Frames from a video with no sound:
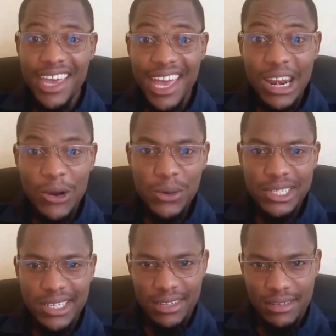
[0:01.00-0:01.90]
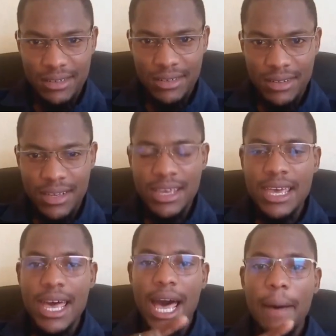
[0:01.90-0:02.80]
Hello, good day.
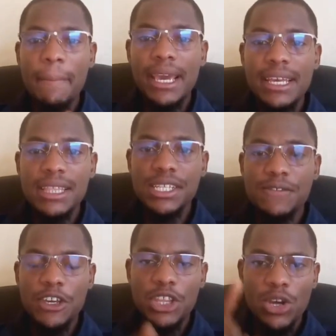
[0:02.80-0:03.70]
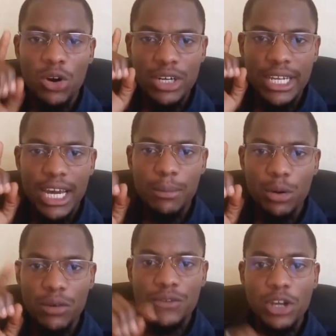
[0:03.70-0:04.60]
I'm making this video on the
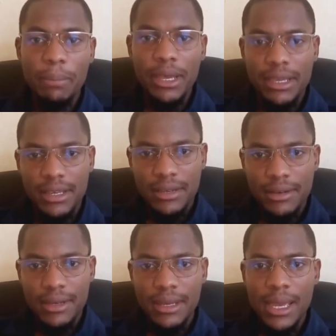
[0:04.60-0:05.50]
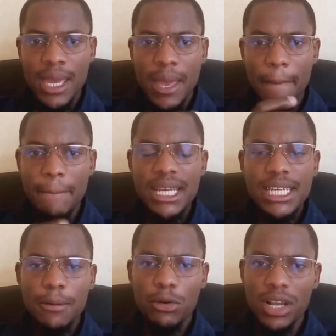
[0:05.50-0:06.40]
above topic,
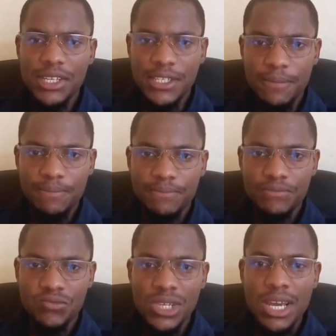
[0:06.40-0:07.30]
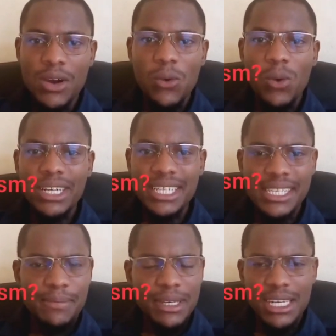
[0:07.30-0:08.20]
metabolism. What
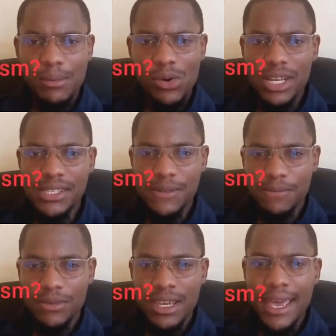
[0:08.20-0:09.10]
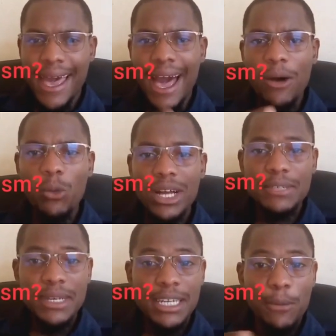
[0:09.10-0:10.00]
is metabolism and what
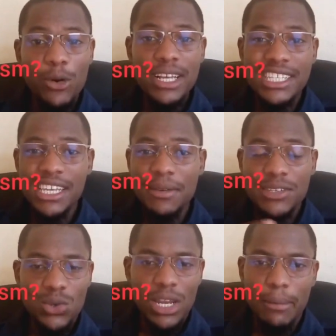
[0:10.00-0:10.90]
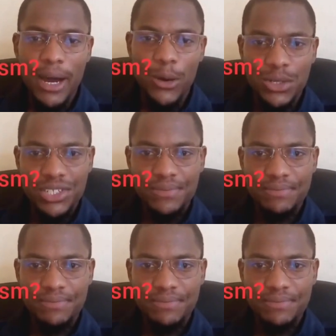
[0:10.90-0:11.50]
metabolism is all about?